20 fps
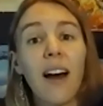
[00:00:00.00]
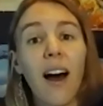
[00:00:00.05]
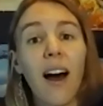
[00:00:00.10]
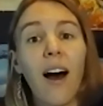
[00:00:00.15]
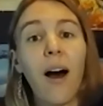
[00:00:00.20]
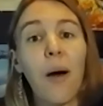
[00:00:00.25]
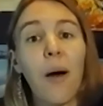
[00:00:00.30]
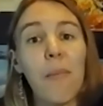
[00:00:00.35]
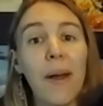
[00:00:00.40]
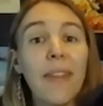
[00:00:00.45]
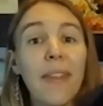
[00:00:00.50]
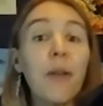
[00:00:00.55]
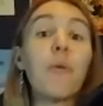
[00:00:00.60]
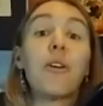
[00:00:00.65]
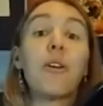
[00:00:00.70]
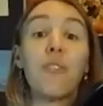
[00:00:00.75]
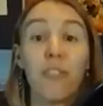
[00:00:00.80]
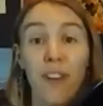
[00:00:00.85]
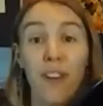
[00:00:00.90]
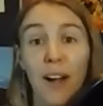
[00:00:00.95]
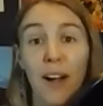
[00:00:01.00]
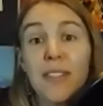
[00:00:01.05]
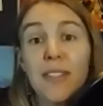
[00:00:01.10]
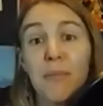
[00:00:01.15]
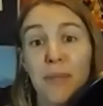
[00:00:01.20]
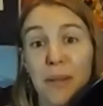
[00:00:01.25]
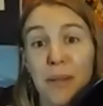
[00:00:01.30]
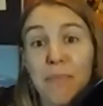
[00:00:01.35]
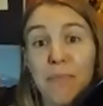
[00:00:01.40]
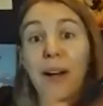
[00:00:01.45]
And then when you found
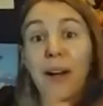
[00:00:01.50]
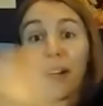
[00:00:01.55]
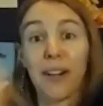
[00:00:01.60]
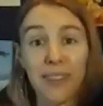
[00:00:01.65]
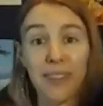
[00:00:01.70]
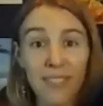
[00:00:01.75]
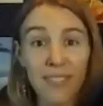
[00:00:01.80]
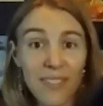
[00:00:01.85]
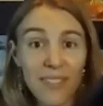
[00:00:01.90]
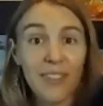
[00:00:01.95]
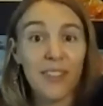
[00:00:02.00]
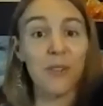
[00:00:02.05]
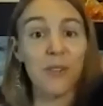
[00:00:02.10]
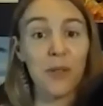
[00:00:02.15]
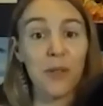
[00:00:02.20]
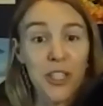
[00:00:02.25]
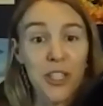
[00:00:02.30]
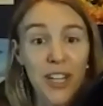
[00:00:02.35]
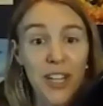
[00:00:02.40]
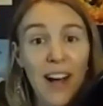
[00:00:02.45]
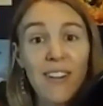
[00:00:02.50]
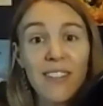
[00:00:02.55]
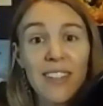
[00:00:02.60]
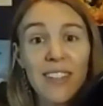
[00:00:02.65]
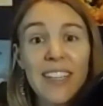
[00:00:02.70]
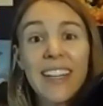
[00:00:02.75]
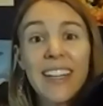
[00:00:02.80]
something better, you switch it out.